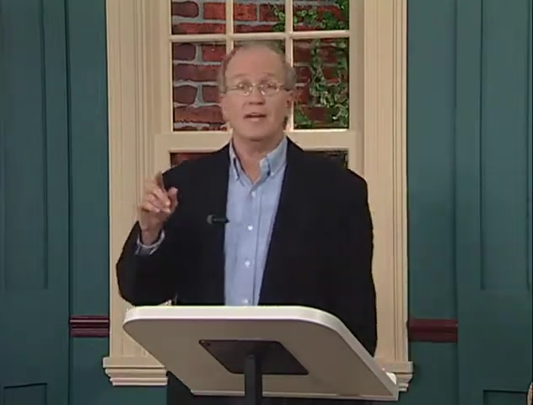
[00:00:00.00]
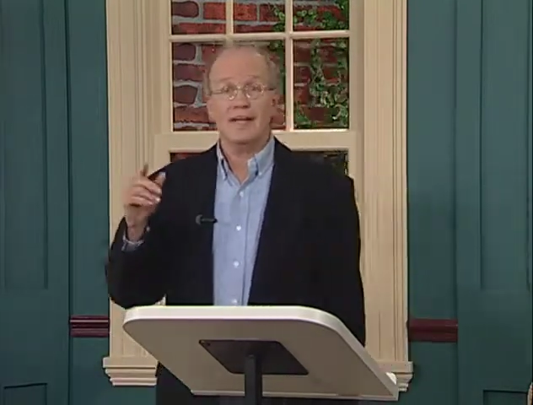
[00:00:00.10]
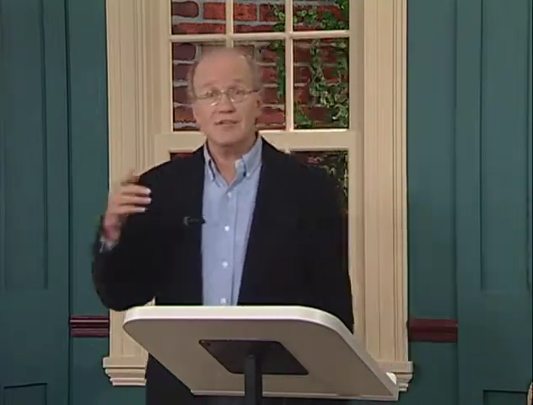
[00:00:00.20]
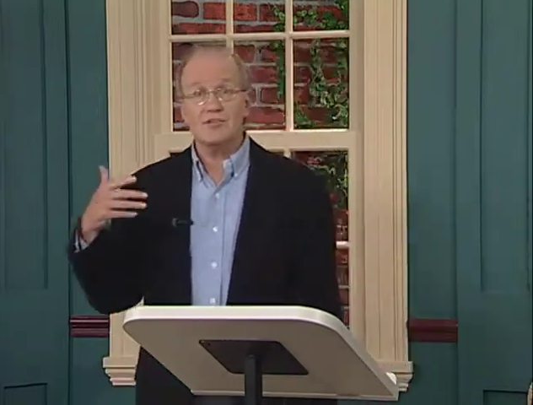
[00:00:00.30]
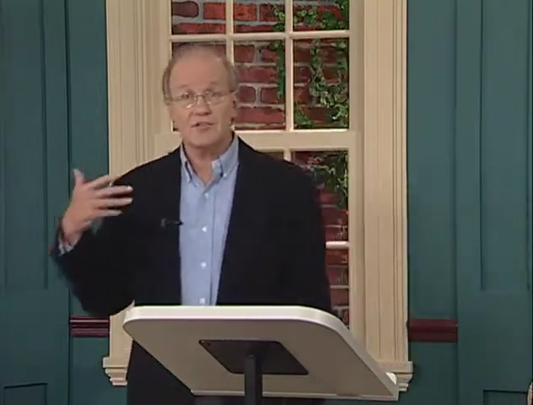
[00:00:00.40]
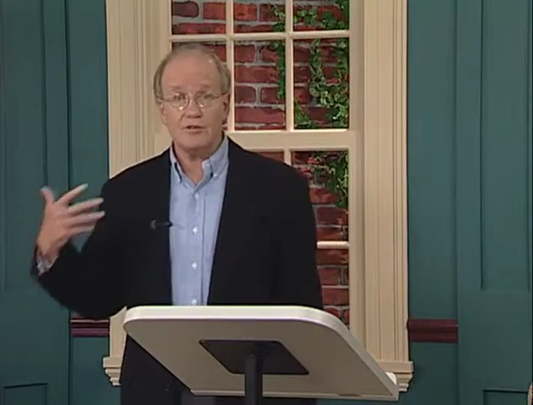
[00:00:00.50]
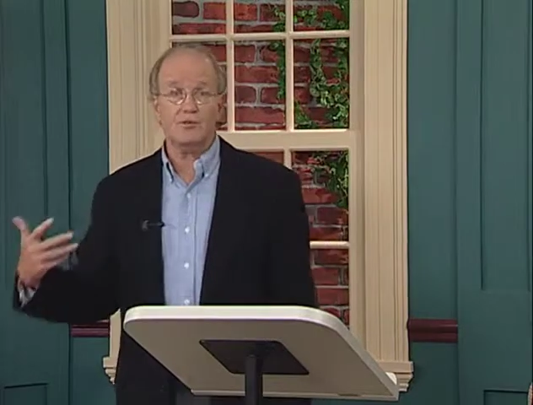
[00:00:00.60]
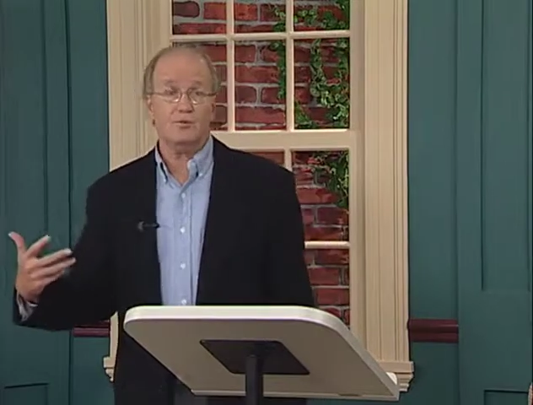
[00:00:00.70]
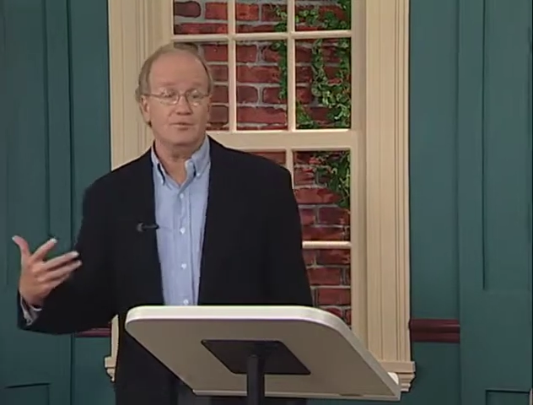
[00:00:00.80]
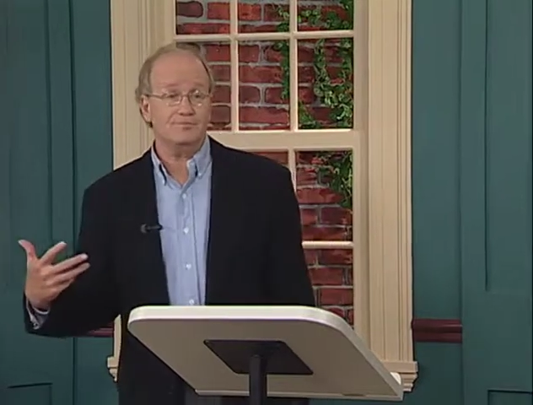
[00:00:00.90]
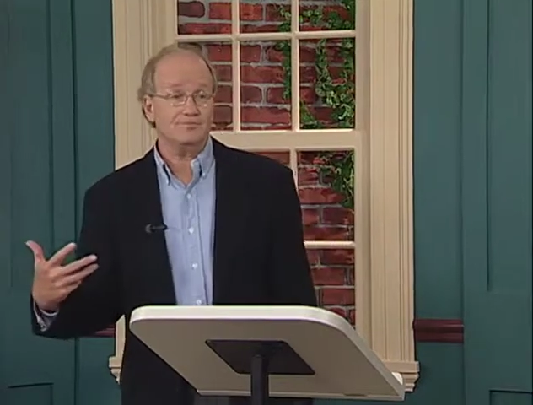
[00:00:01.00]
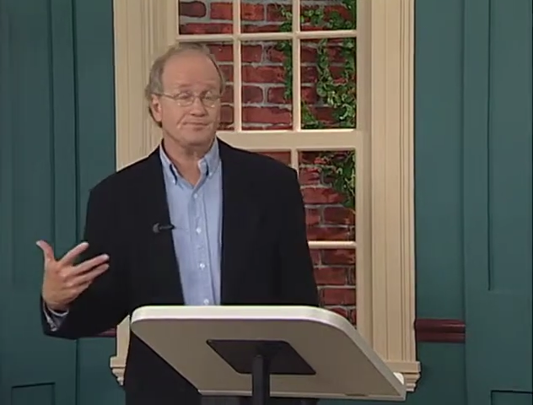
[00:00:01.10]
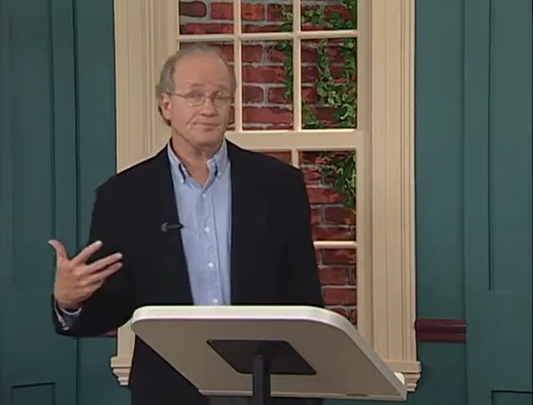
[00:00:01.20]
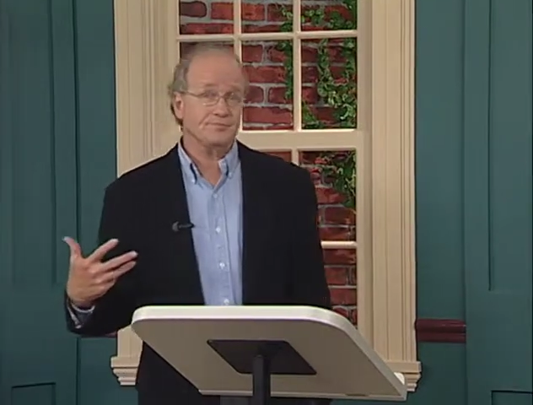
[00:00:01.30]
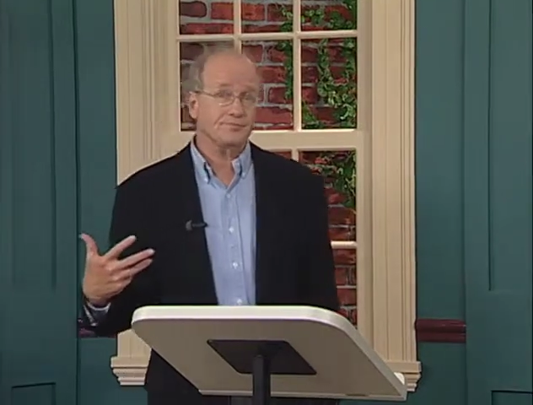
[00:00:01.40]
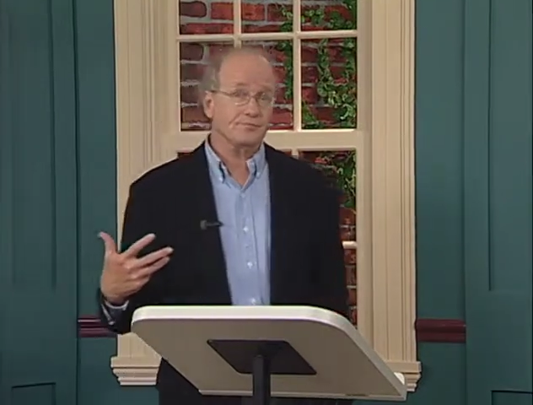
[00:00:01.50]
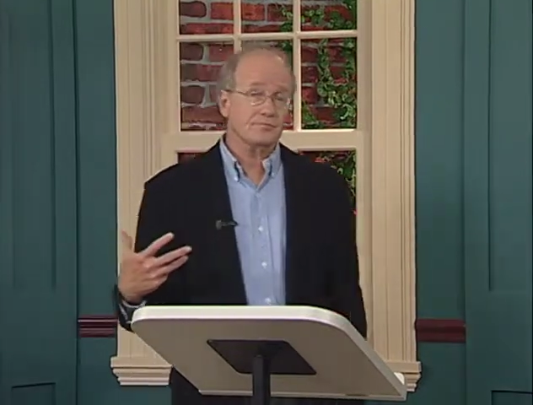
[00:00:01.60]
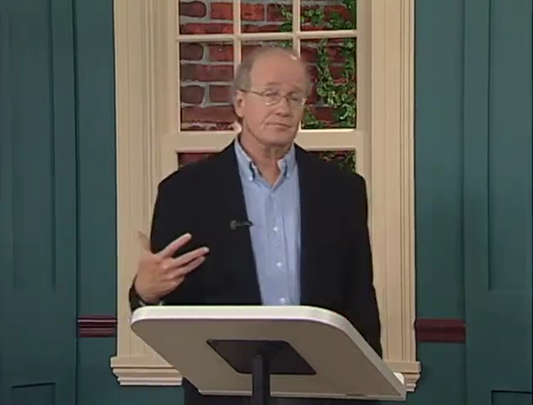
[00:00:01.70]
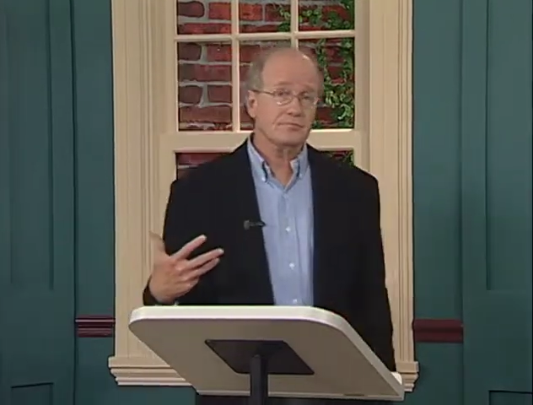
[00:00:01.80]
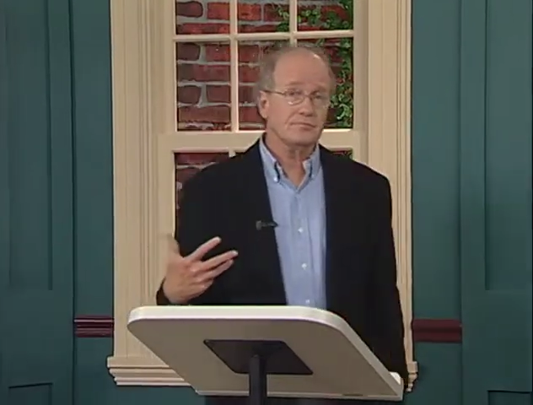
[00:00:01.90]
in situ.
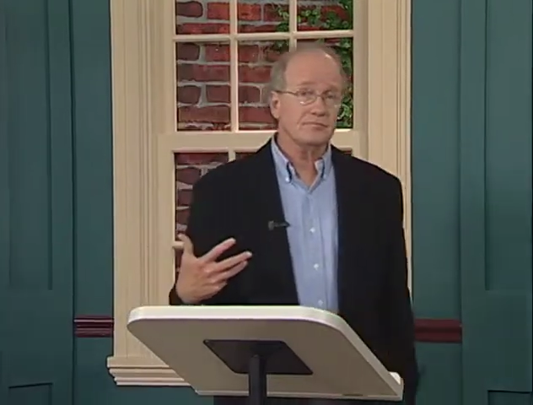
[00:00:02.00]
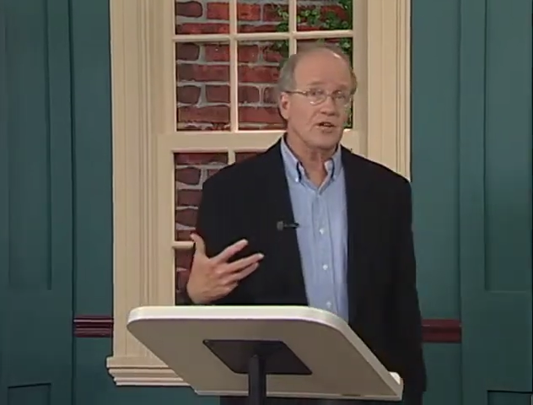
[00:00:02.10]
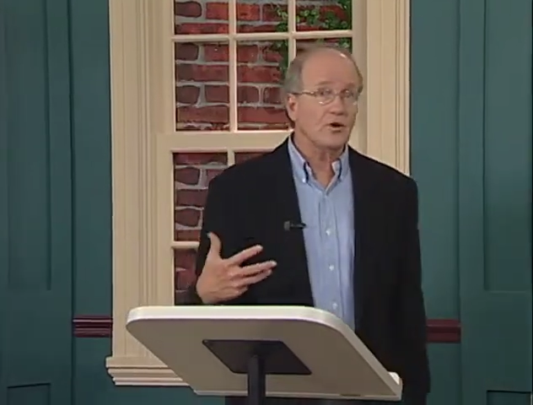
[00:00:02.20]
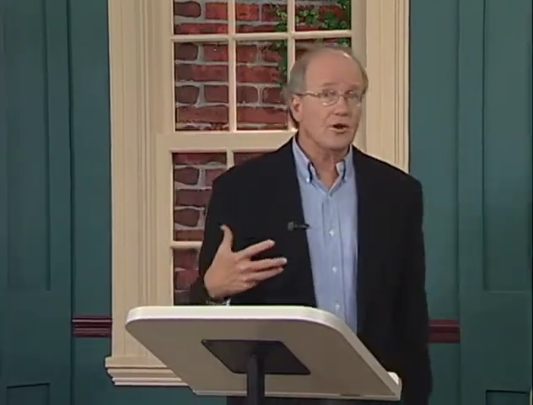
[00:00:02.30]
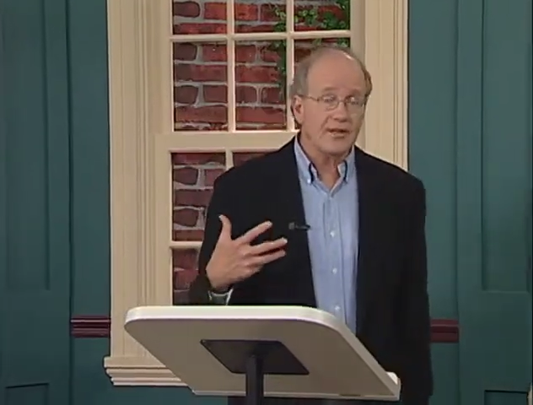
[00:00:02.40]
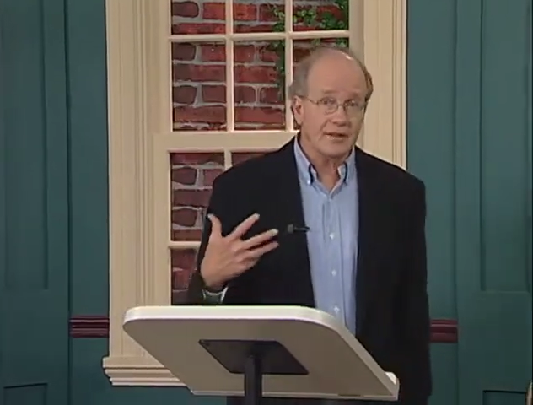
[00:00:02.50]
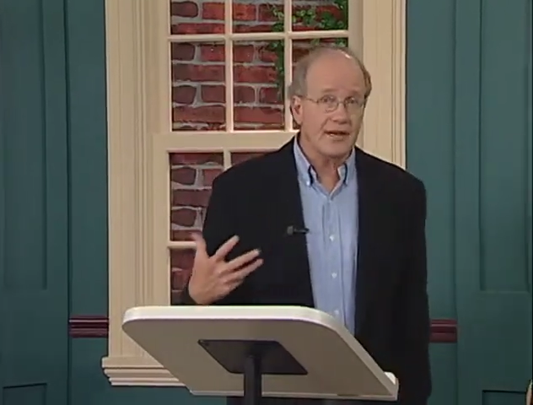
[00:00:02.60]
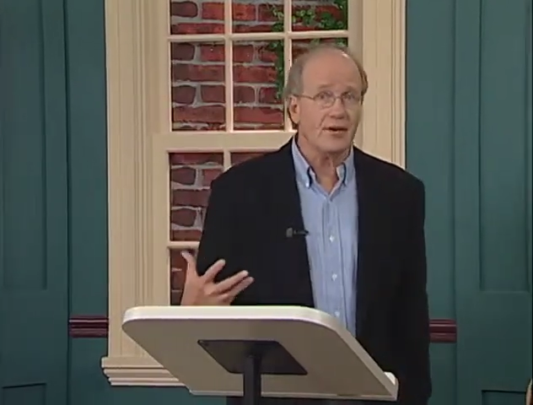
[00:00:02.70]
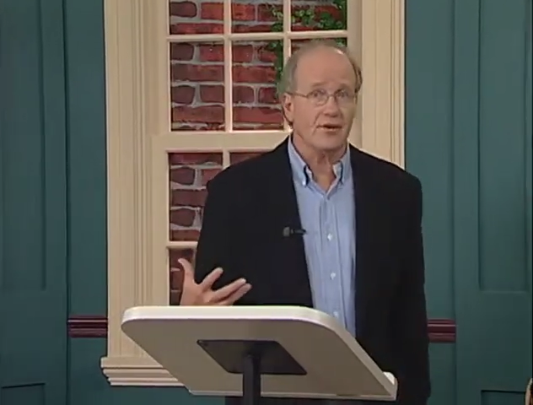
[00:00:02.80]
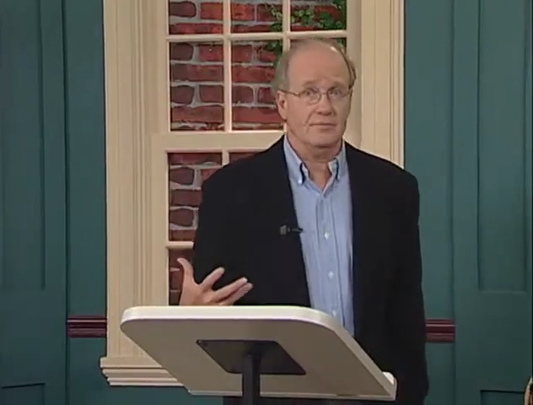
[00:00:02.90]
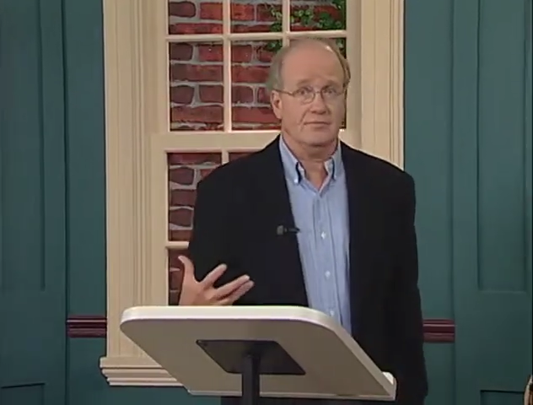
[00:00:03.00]
They're already there.